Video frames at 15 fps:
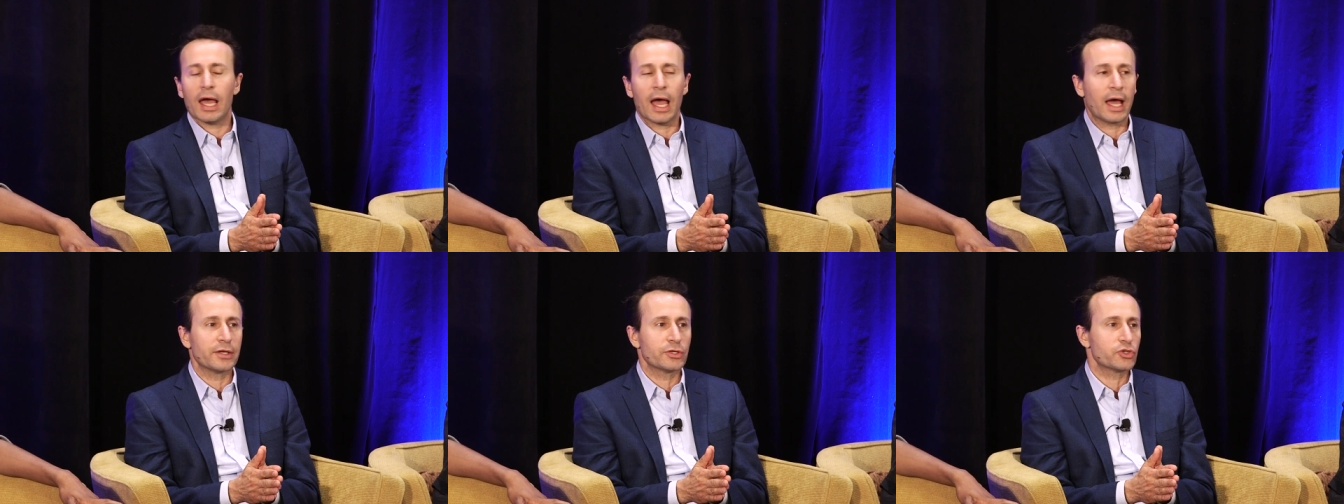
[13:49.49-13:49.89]

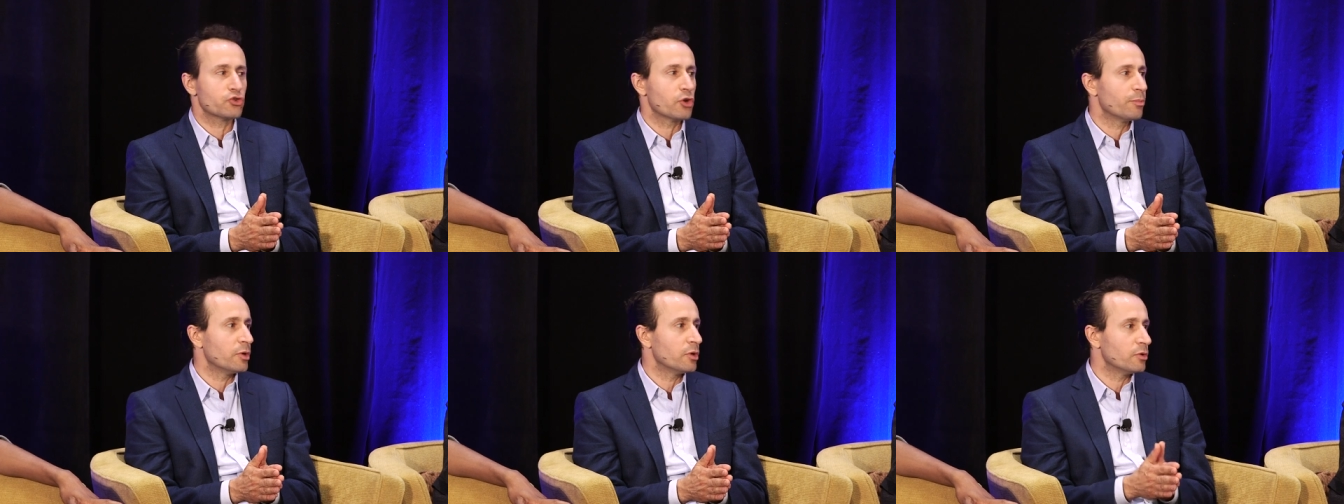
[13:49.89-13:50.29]
and
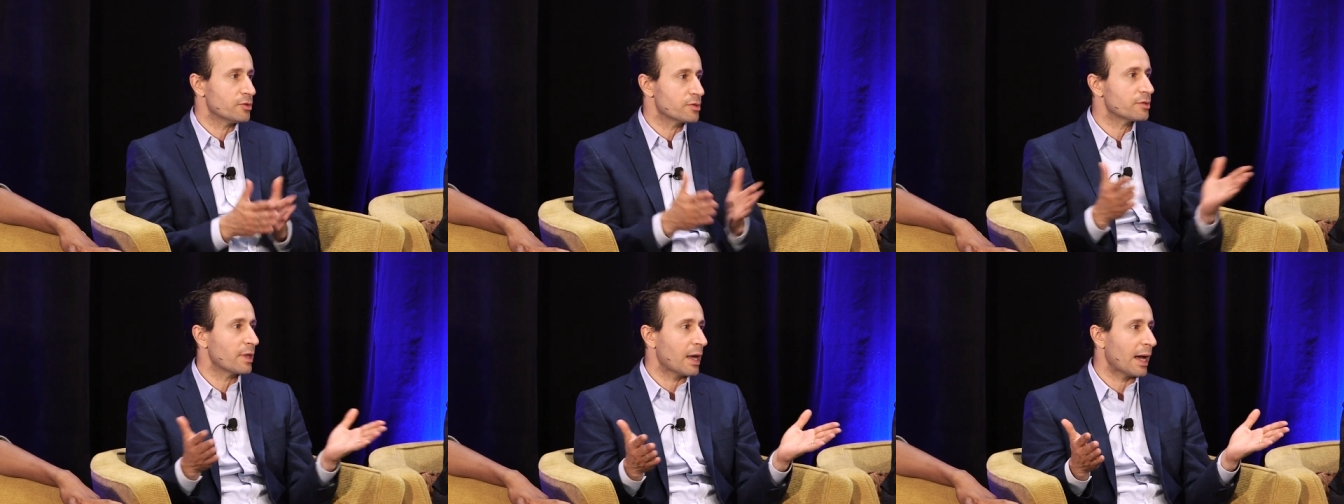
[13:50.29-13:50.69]

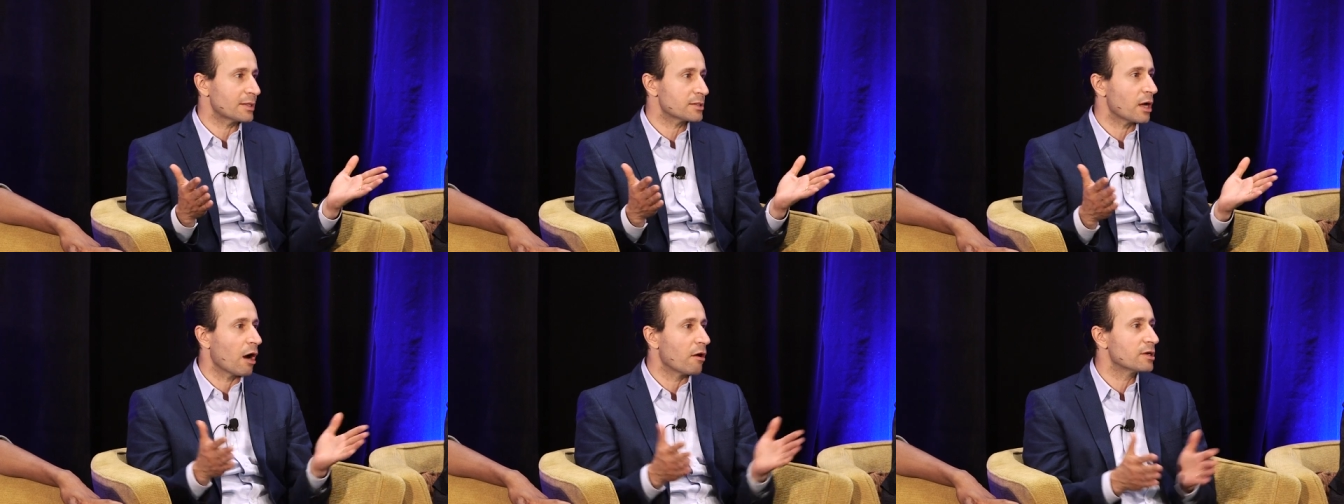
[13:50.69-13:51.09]
distribute
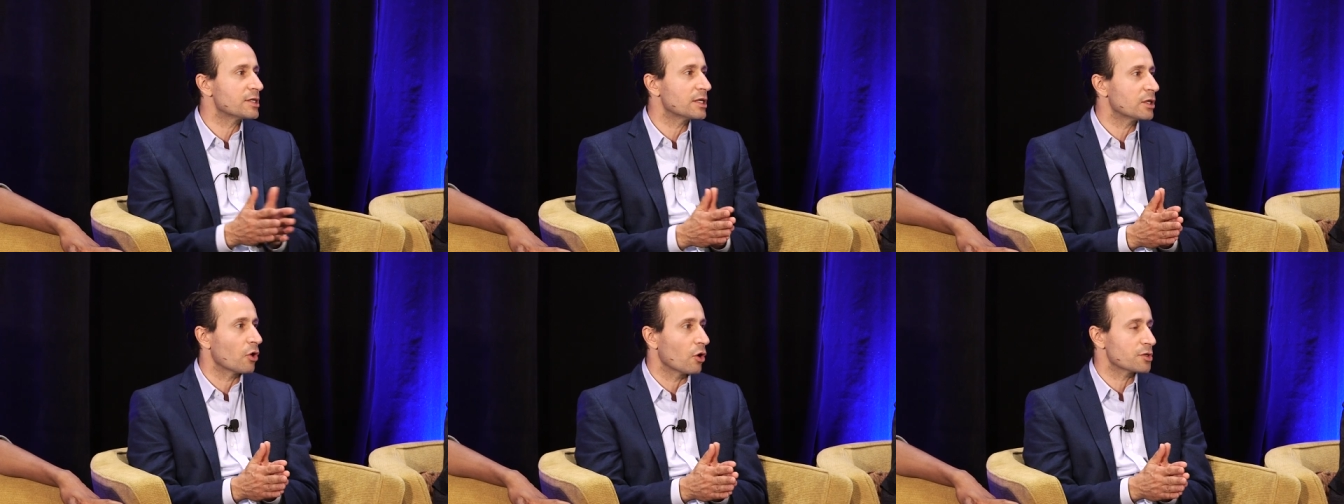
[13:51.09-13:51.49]
that
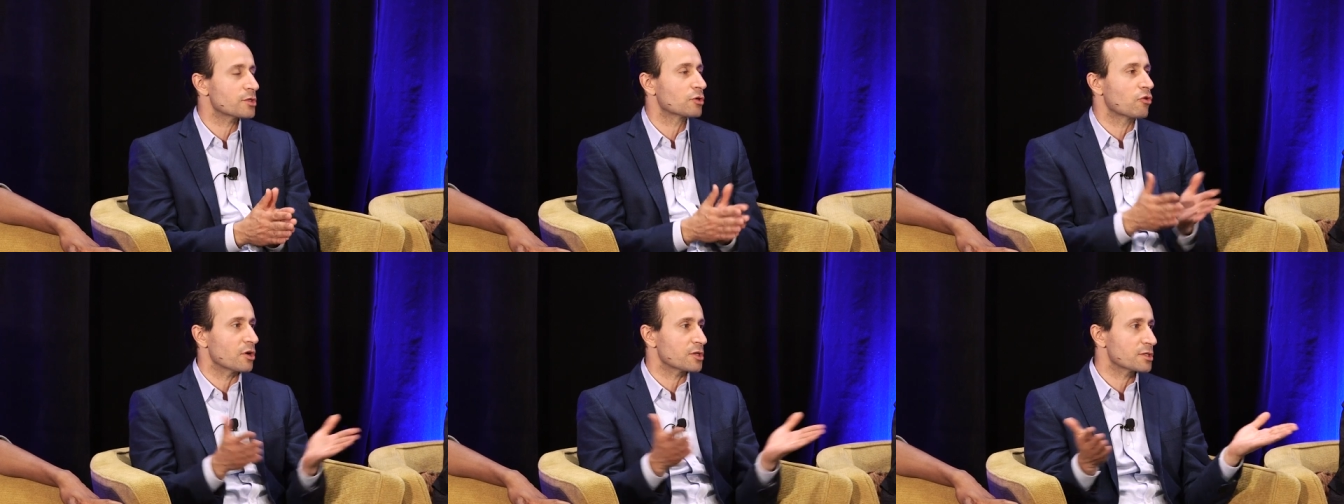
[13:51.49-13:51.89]
R&D cost
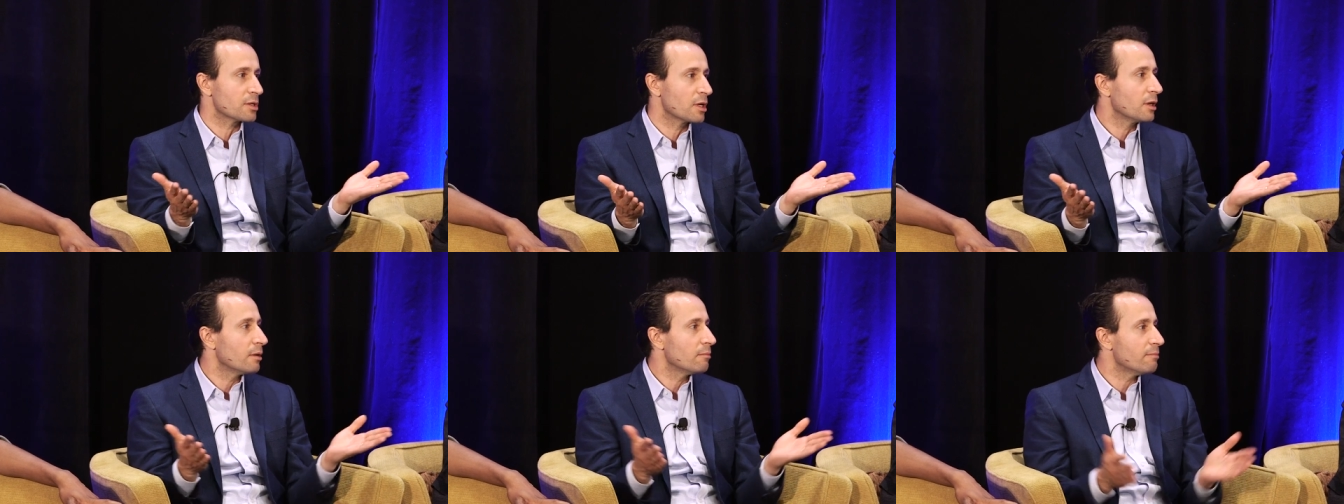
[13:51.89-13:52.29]
across
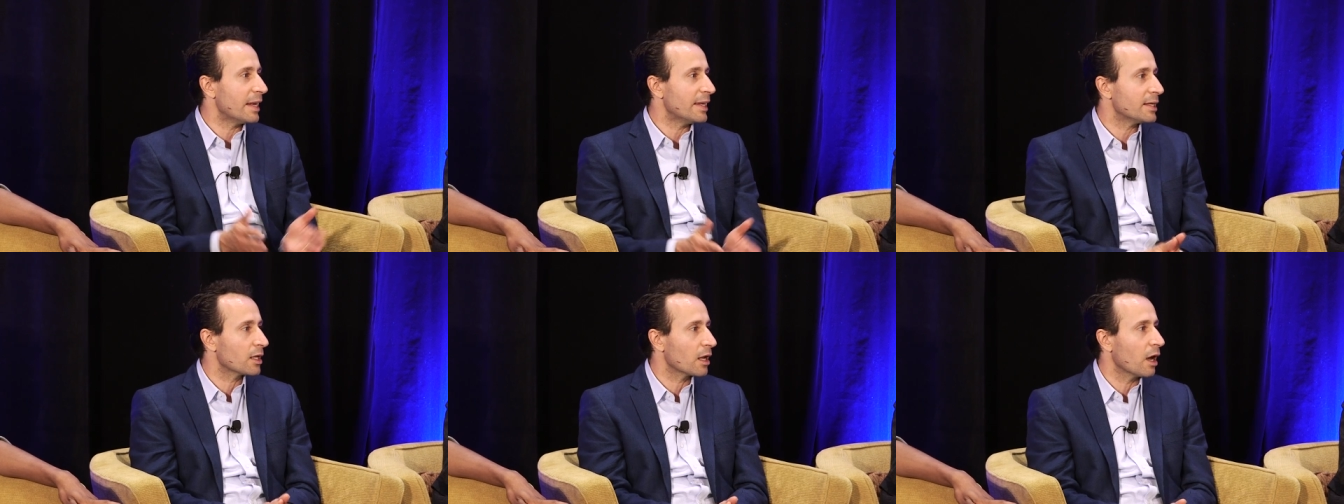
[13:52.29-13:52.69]

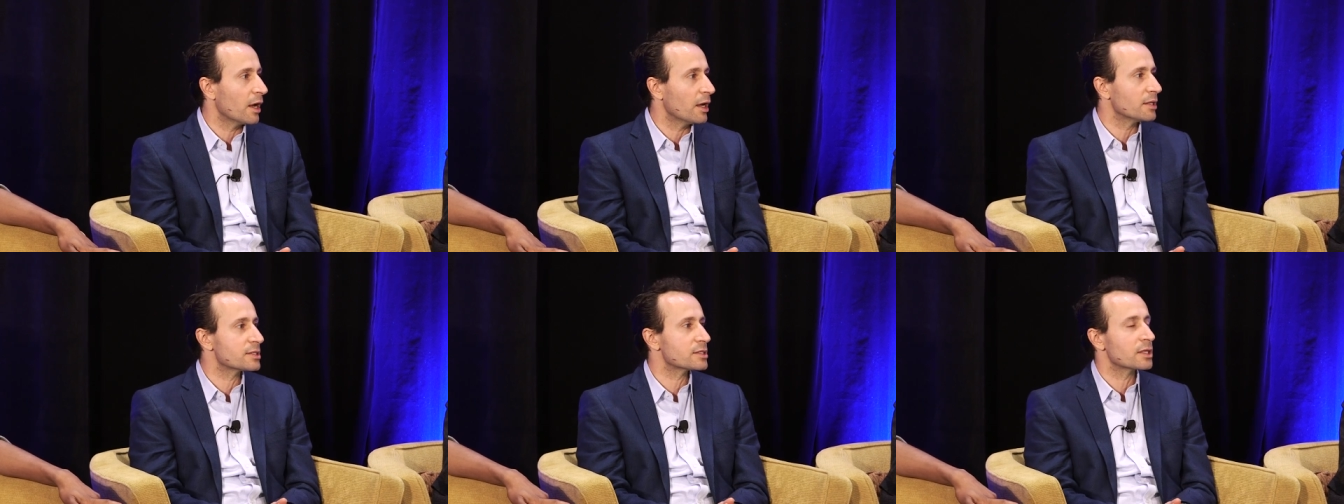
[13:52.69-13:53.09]
many
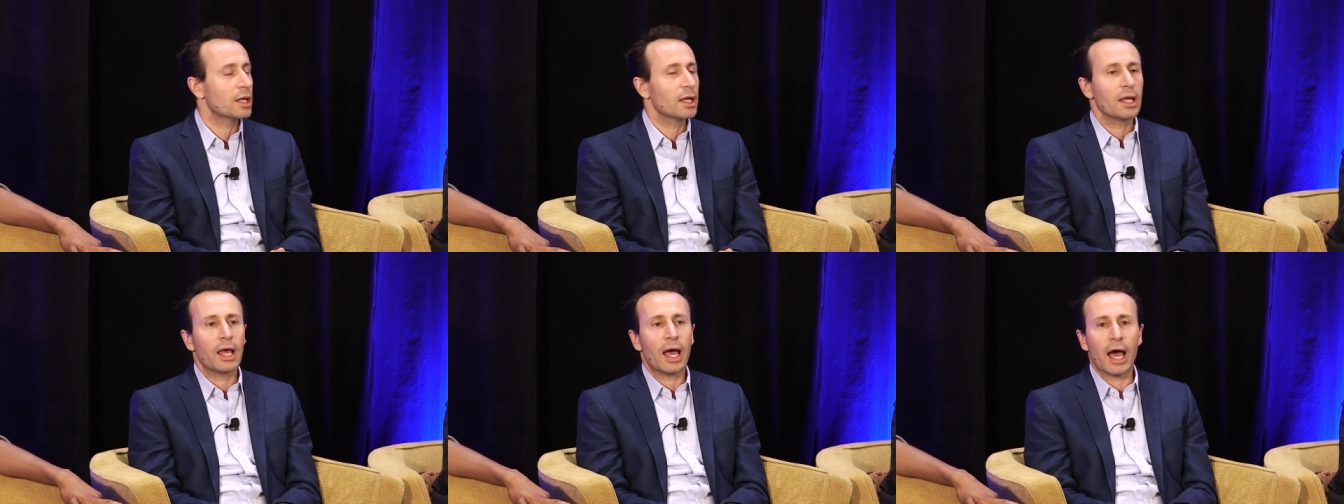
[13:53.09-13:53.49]
clients
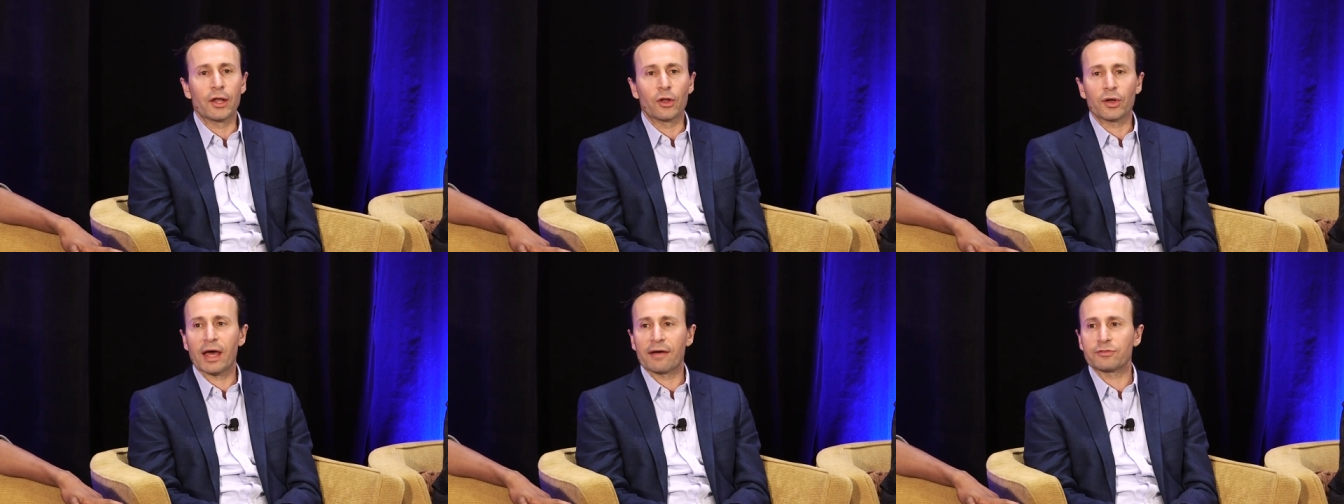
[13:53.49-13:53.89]
and
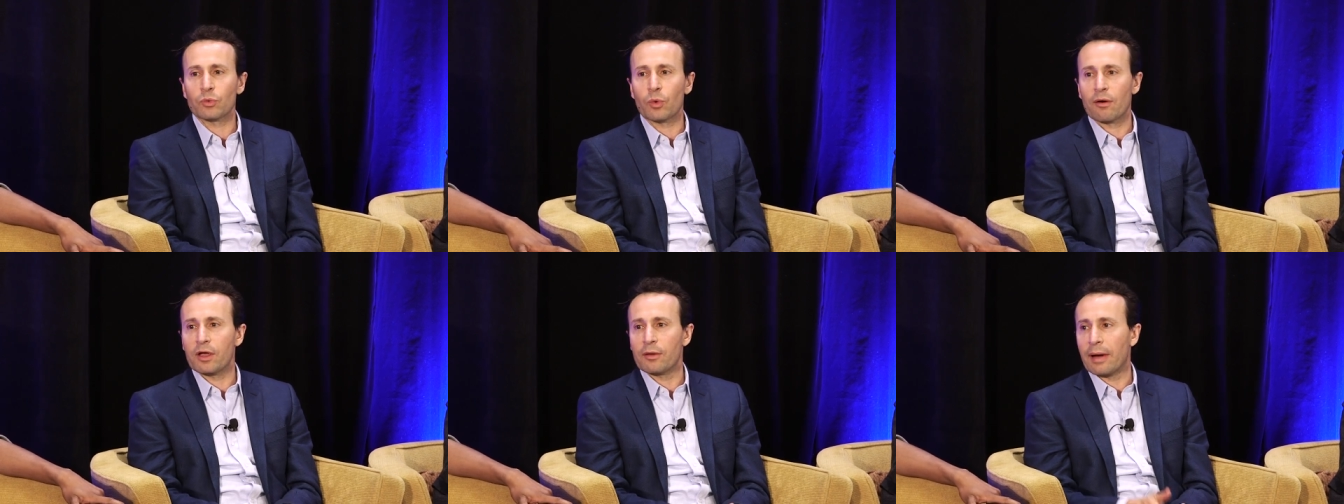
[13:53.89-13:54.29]
not have to
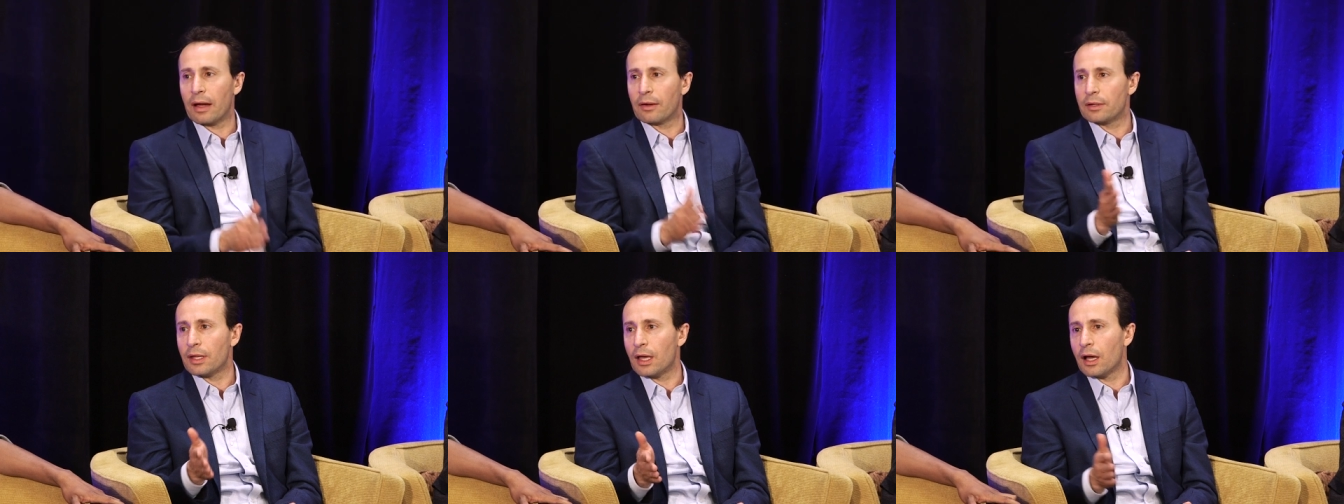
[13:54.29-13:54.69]
worry
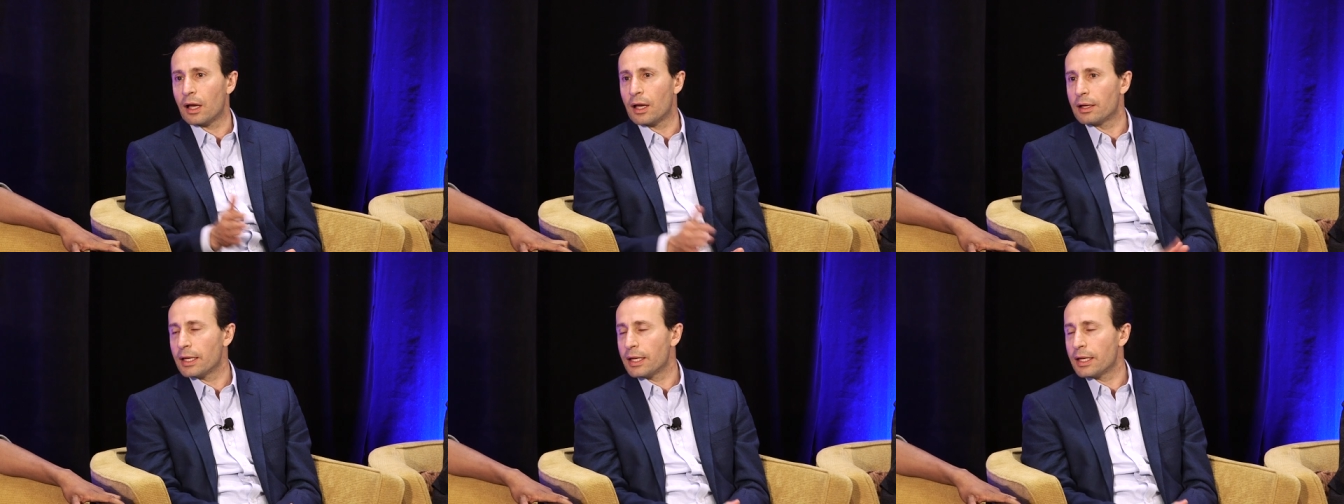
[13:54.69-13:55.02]
about uh,